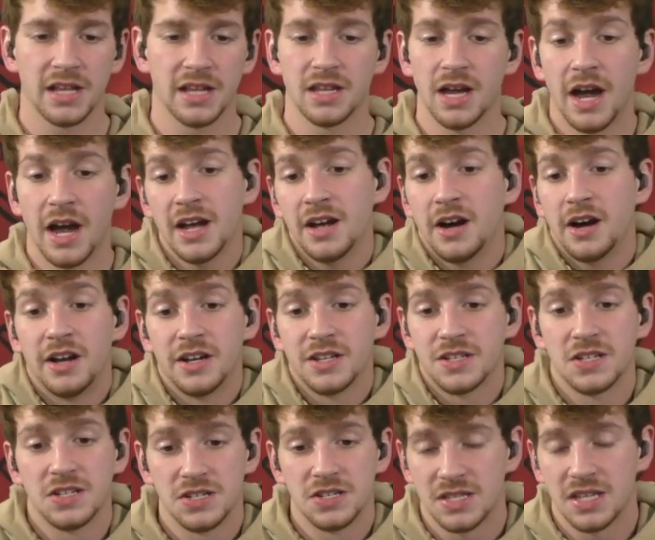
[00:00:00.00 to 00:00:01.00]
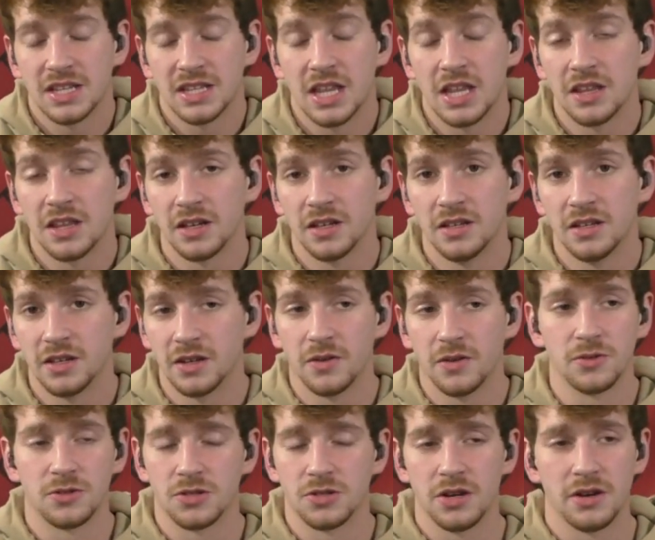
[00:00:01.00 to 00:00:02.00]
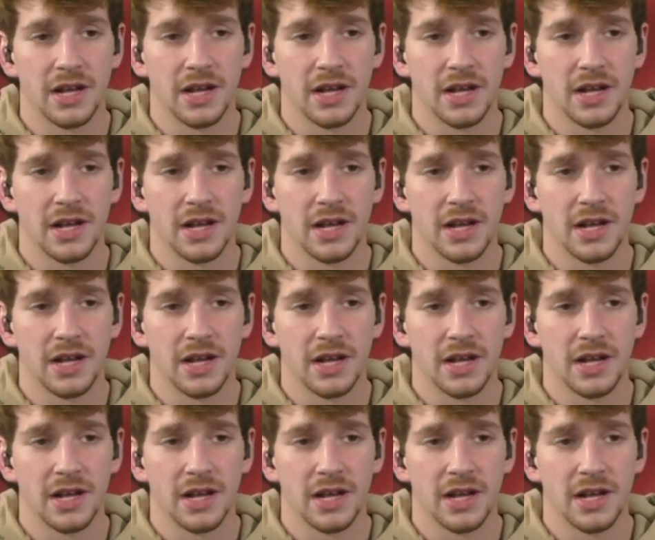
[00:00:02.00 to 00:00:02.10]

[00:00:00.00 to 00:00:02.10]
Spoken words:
honestly just think that the culture here